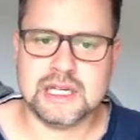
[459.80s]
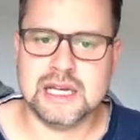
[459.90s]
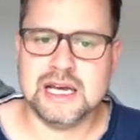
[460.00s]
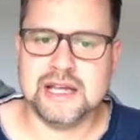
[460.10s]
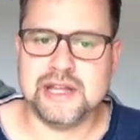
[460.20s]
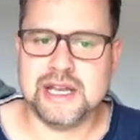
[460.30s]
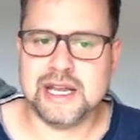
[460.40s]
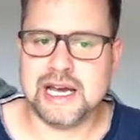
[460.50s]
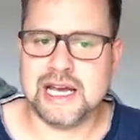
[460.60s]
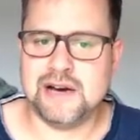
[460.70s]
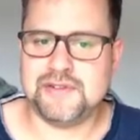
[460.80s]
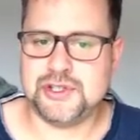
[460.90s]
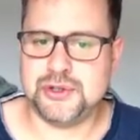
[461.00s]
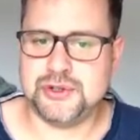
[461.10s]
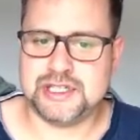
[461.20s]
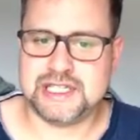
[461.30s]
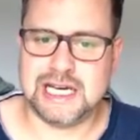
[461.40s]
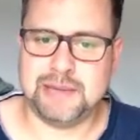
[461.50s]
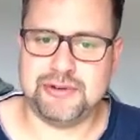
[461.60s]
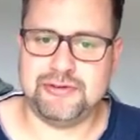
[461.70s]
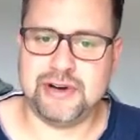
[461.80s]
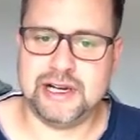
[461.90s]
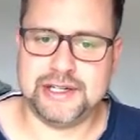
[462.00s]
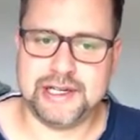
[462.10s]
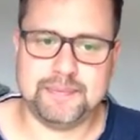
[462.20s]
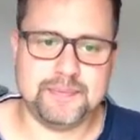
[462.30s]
Then I have to type the file name.